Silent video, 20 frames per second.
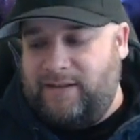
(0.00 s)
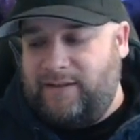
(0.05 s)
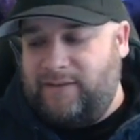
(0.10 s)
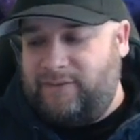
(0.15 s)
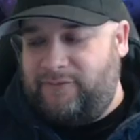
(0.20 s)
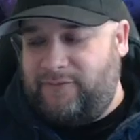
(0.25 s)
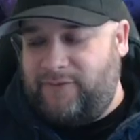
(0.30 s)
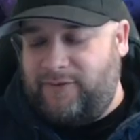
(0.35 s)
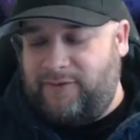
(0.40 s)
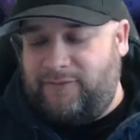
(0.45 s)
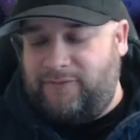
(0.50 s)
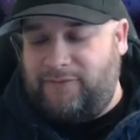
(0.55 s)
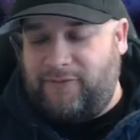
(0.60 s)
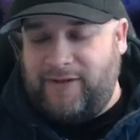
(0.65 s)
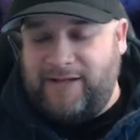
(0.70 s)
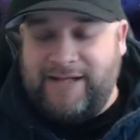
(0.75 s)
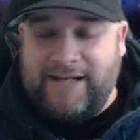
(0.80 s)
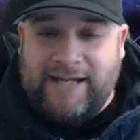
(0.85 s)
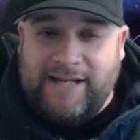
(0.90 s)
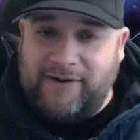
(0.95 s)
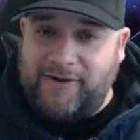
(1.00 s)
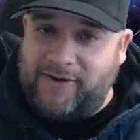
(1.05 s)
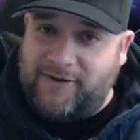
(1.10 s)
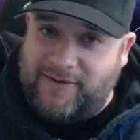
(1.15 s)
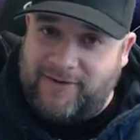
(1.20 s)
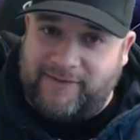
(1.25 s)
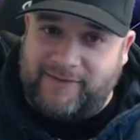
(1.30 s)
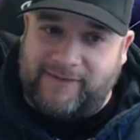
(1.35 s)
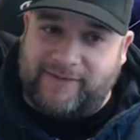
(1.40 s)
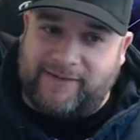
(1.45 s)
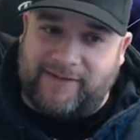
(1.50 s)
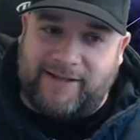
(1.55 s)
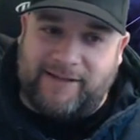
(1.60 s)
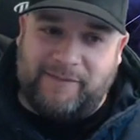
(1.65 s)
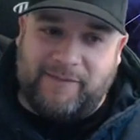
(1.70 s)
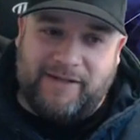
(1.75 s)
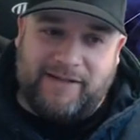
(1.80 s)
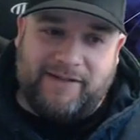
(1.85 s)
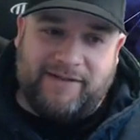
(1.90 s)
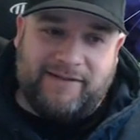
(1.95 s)
For heaters,
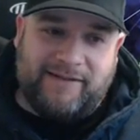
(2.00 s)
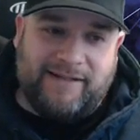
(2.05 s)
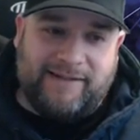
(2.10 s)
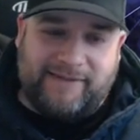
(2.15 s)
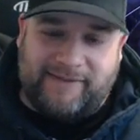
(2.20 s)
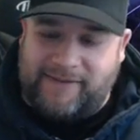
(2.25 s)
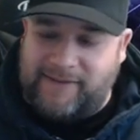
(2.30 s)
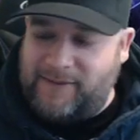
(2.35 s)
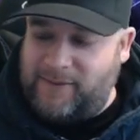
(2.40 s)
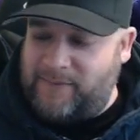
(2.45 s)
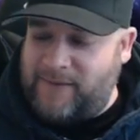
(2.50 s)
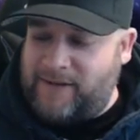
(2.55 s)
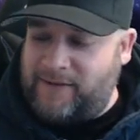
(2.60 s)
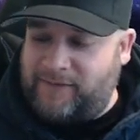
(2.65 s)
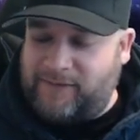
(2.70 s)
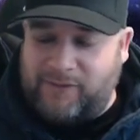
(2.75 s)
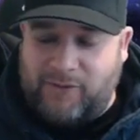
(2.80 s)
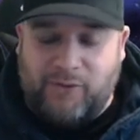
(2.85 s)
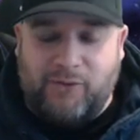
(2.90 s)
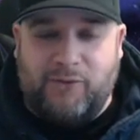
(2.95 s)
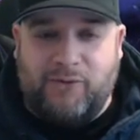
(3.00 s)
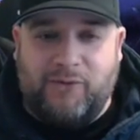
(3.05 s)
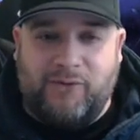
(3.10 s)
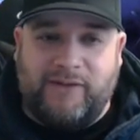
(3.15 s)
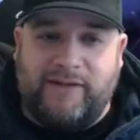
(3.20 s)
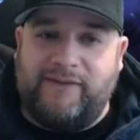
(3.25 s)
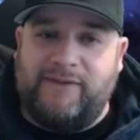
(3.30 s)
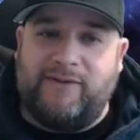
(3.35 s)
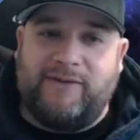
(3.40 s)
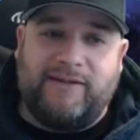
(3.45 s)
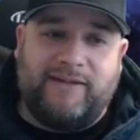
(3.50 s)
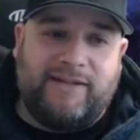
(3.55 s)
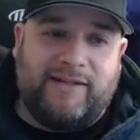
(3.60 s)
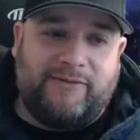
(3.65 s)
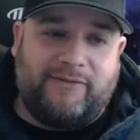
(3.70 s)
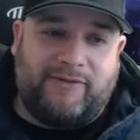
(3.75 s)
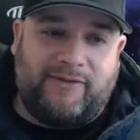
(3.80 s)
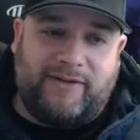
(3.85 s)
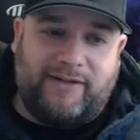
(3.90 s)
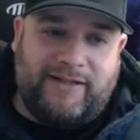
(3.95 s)
I mean, they're about as cool as you can
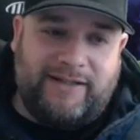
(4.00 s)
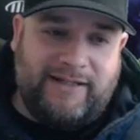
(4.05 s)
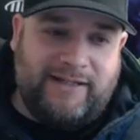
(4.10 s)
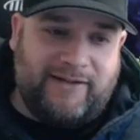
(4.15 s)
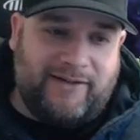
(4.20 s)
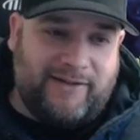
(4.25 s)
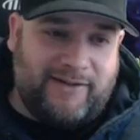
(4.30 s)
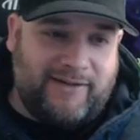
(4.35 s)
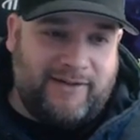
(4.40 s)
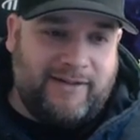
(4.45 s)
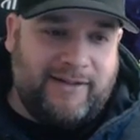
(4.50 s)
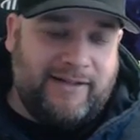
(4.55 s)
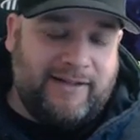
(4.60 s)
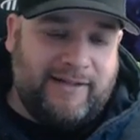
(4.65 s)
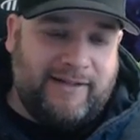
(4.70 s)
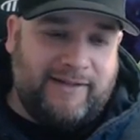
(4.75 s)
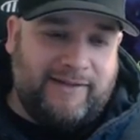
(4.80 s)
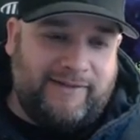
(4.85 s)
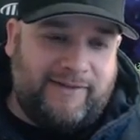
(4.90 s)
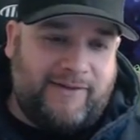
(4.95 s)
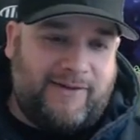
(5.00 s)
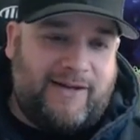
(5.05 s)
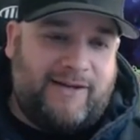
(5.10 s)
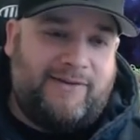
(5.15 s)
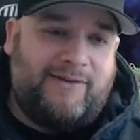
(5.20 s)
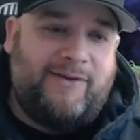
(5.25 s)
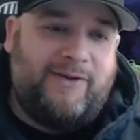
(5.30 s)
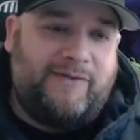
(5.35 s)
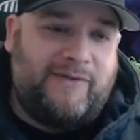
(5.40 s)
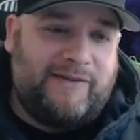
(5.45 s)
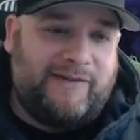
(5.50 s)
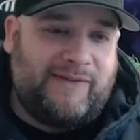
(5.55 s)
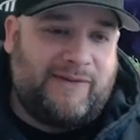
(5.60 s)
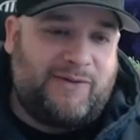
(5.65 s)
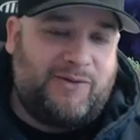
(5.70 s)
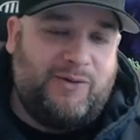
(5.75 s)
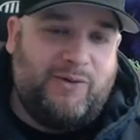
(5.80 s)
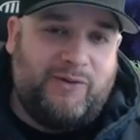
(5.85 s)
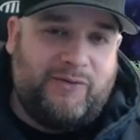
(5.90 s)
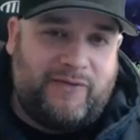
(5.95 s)
get for a heater. So I don't know if it's
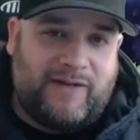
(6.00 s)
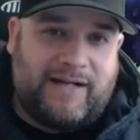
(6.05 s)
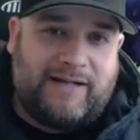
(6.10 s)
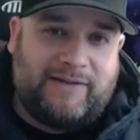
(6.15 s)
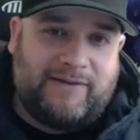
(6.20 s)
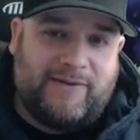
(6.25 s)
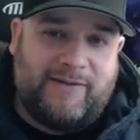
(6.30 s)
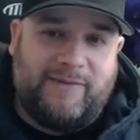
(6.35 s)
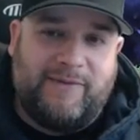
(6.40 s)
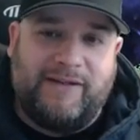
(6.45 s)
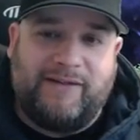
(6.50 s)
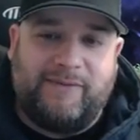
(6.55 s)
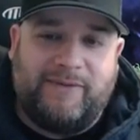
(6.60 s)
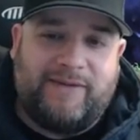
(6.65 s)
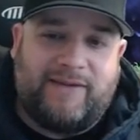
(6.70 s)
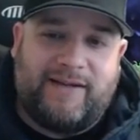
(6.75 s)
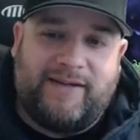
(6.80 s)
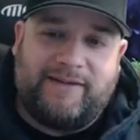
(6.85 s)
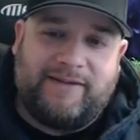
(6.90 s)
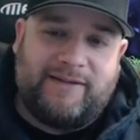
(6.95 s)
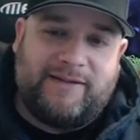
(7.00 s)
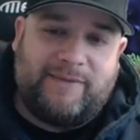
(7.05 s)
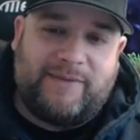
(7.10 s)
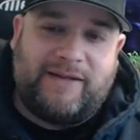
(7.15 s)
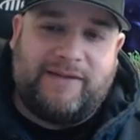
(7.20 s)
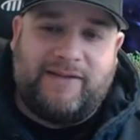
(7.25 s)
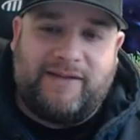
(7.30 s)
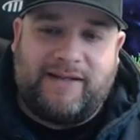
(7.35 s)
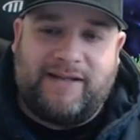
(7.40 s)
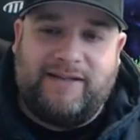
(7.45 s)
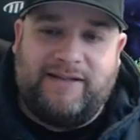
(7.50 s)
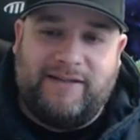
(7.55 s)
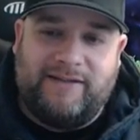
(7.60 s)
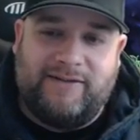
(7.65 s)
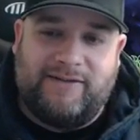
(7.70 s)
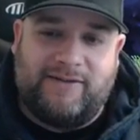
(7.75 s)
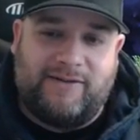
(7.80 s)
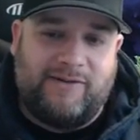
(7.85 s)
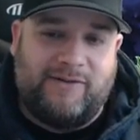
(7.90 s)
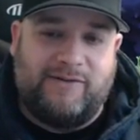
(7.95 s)
the cool factor that makes me like them. I think I need
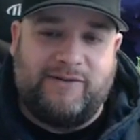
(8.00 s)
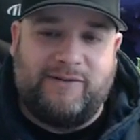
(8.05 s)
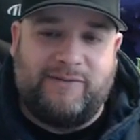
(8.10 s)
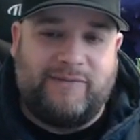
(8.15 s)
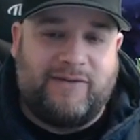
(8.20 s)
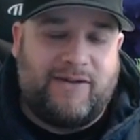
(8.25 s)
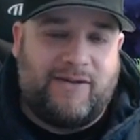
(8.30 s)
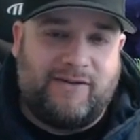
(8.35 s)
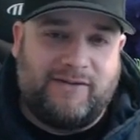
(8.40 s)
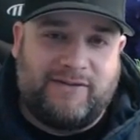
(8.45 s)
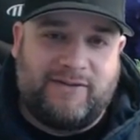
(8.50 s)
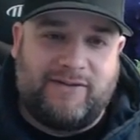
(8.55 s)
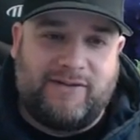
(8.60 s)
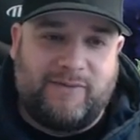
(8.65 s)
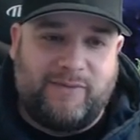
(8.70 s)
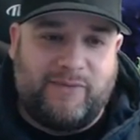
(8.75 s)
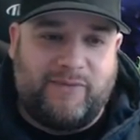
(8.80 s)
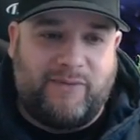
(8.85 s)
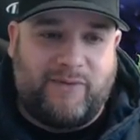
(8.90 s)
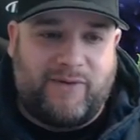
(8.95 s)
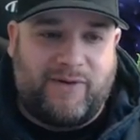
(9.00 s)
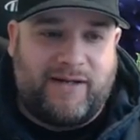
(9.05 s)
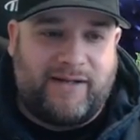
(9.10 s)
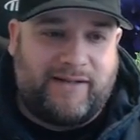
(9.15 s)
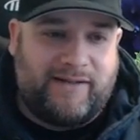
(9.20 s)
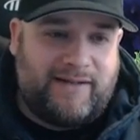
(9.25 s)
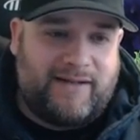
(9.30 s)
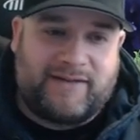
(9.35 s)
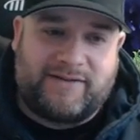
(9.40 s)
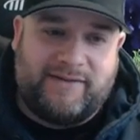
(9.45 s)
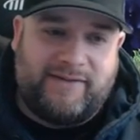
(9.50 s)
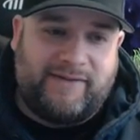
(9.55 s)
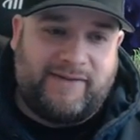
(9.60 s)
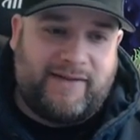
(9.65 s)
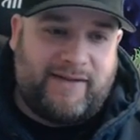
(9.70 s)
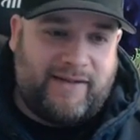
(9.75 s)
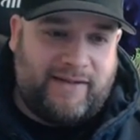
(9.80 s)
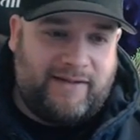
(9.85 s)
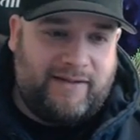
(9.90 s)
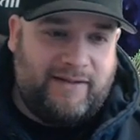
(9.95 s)
to own them long term before I can actually
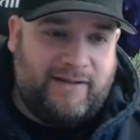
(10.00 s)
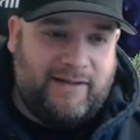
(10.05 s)
say